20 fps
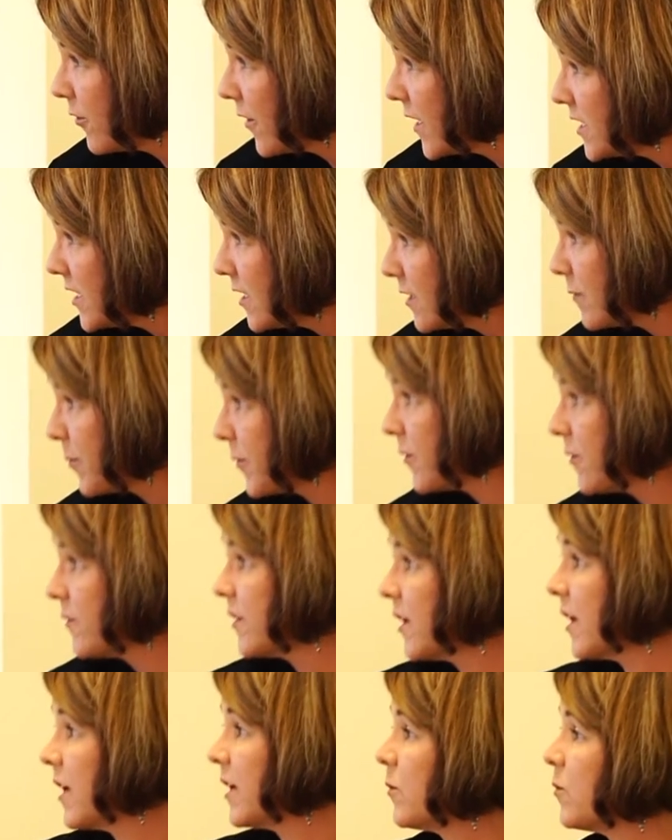your 18th
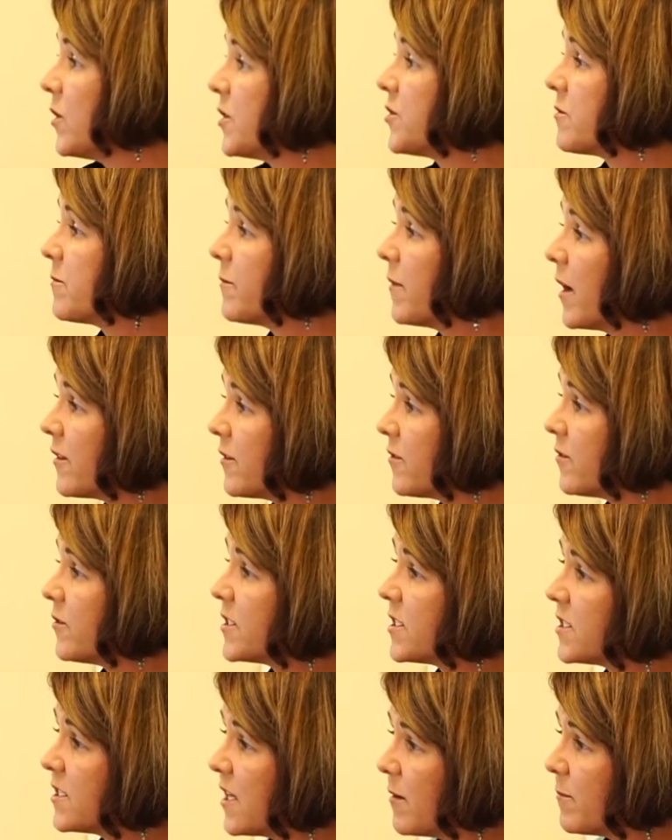birthday, was your mother
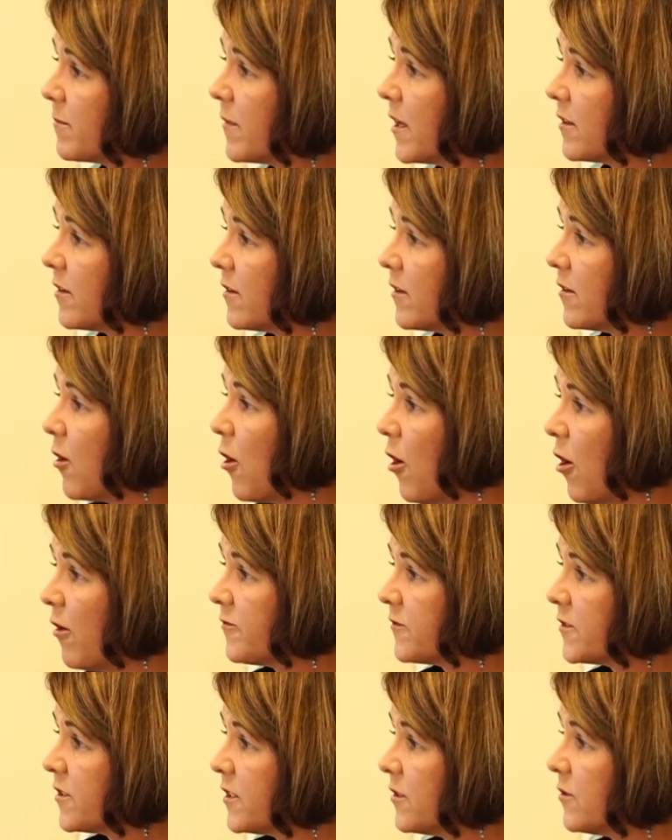or stepmother
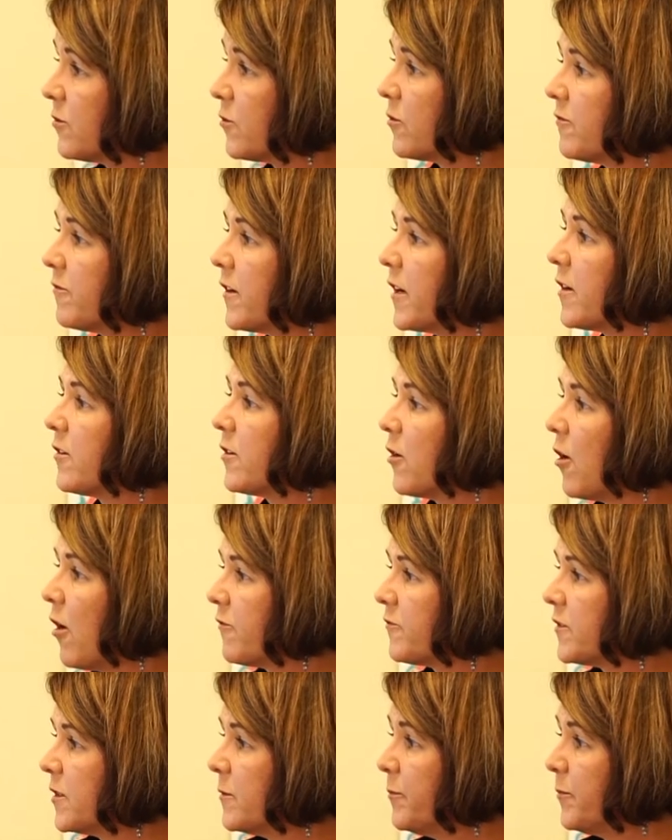often or very
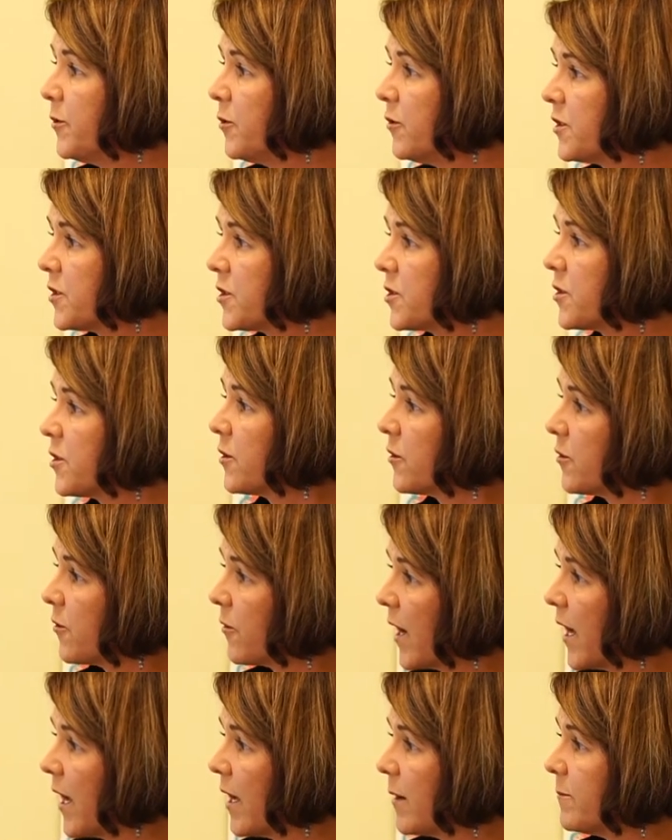often pushed,
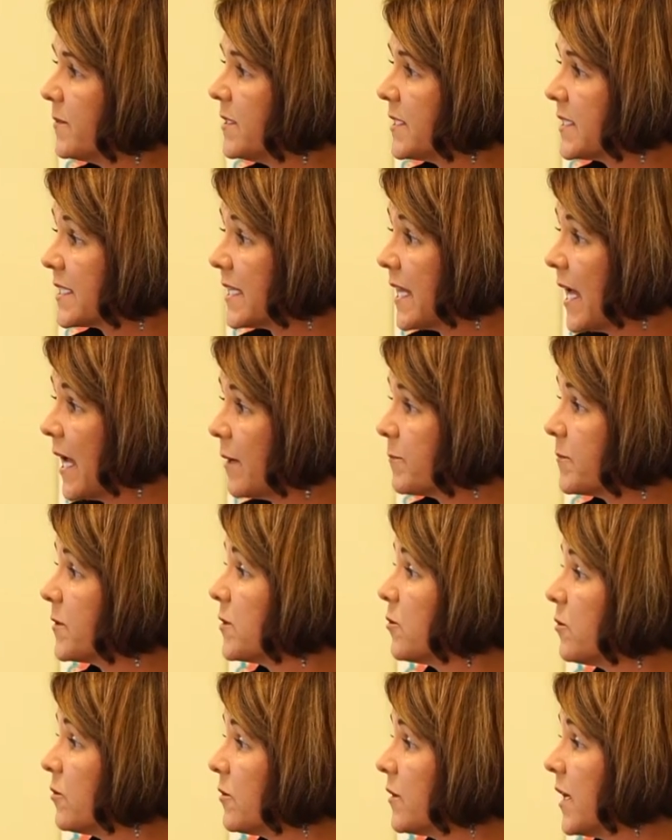grabbed,
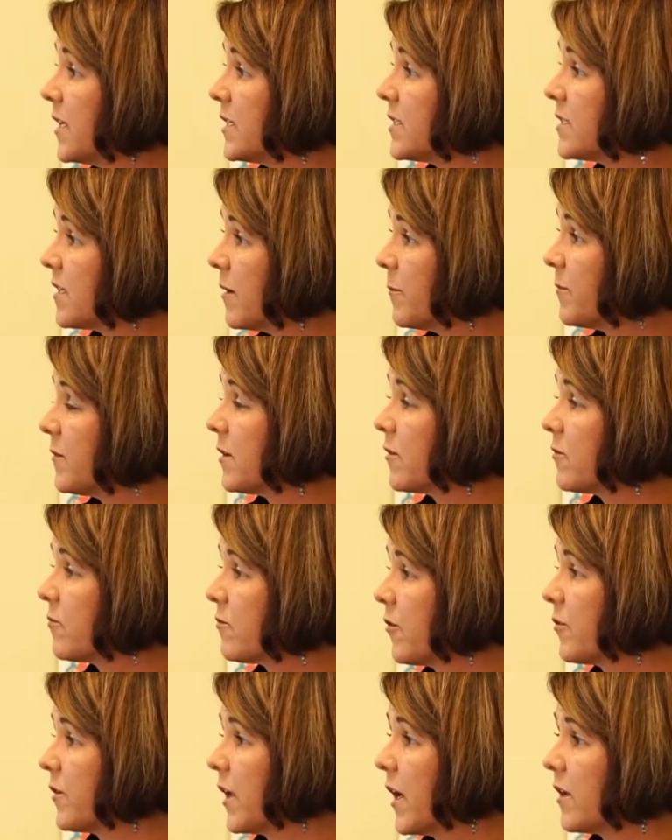slapped, or had something
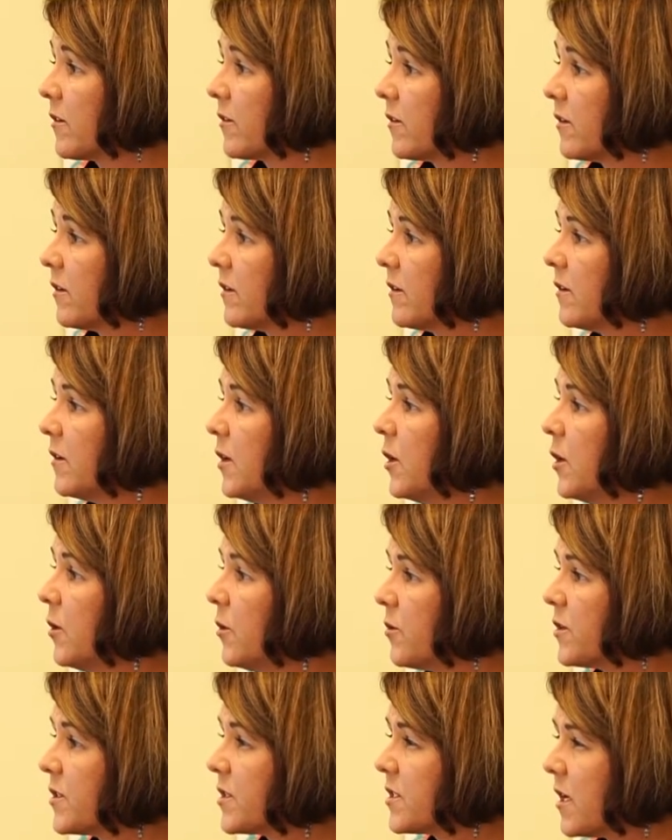thrown at her?
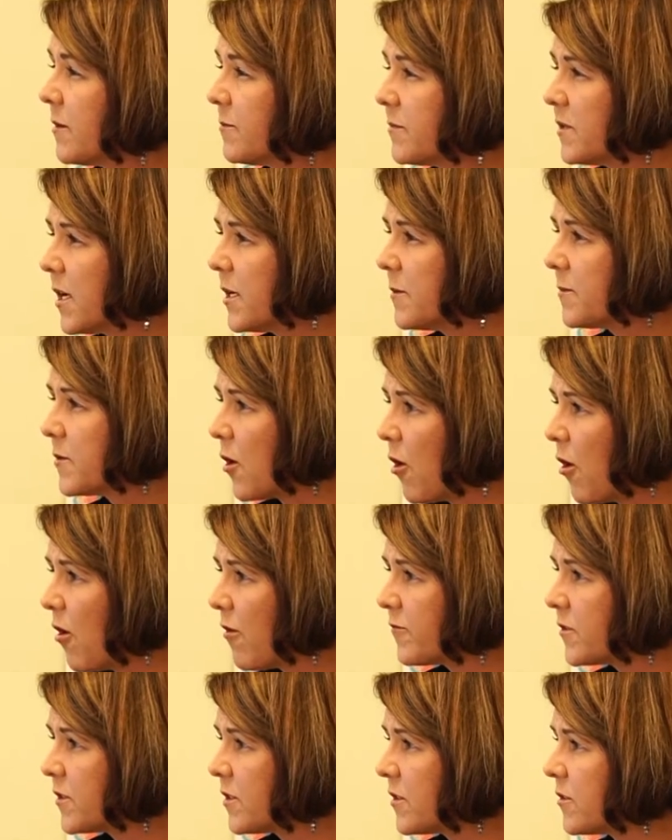Or sometimes
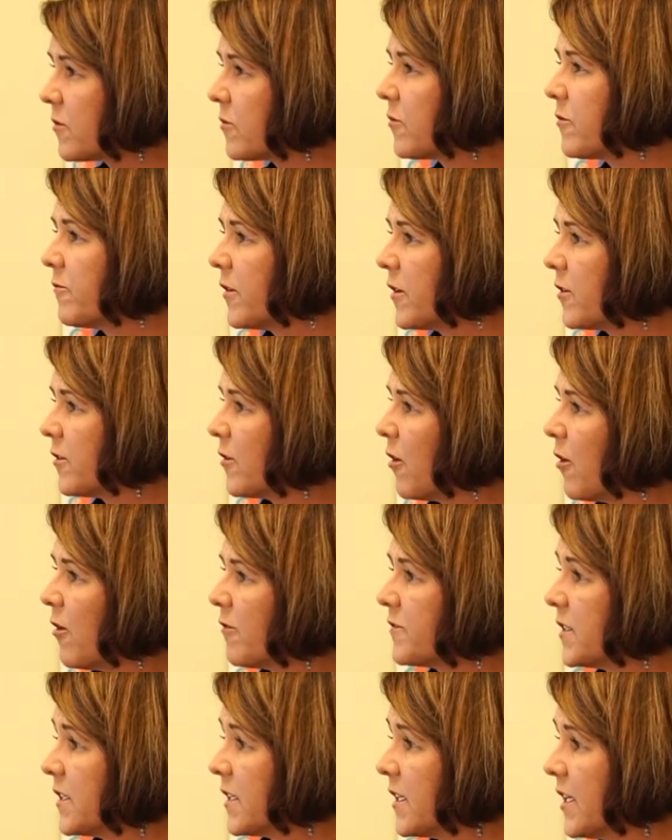often or very
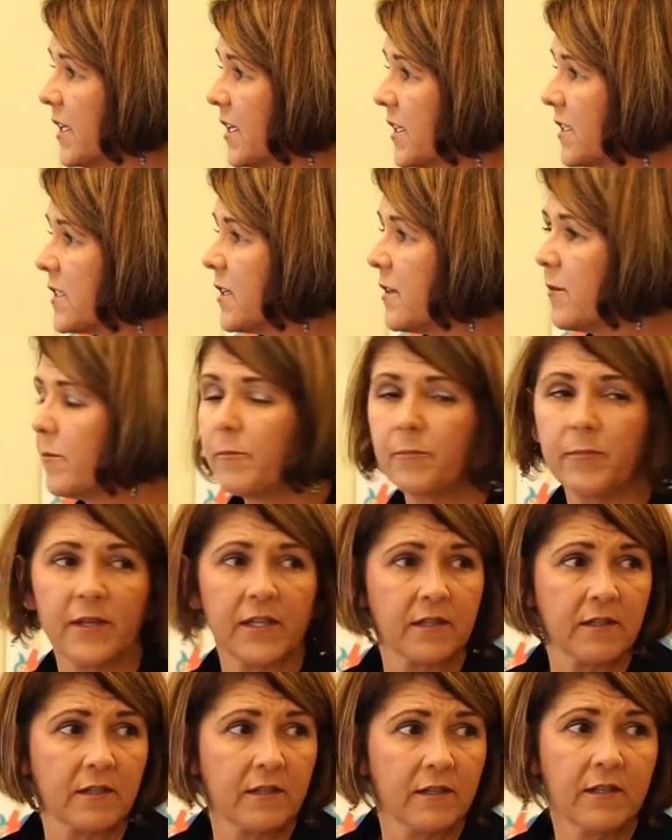often kicked,
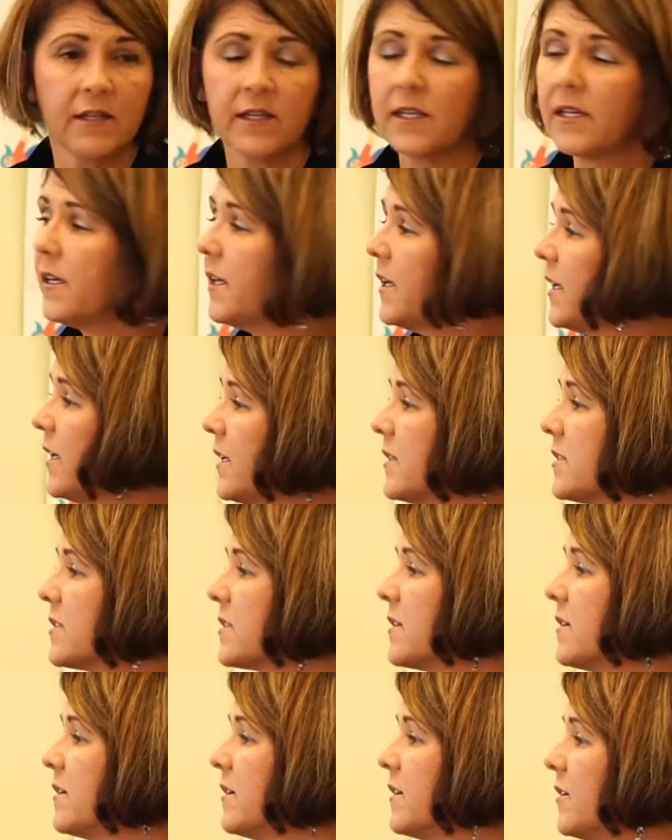bitten,
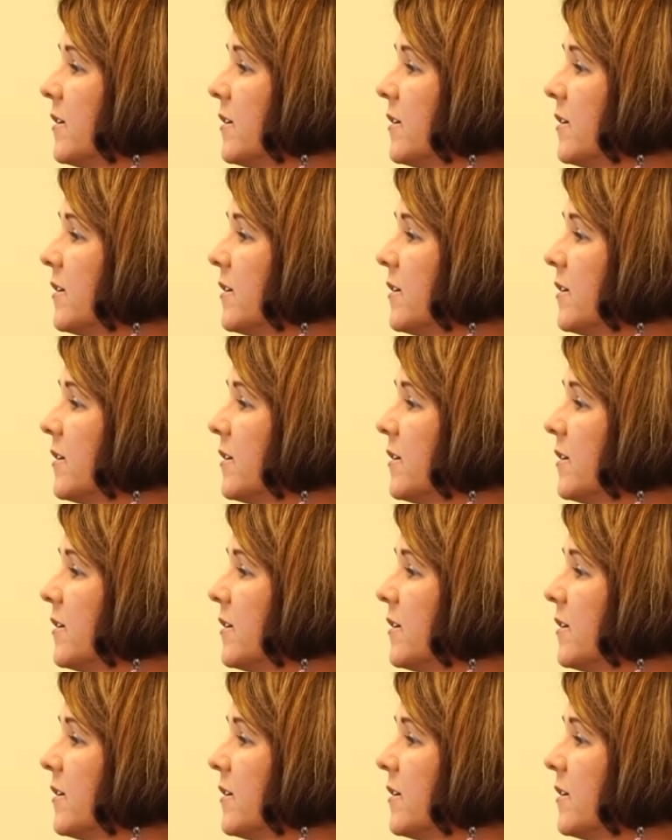hit,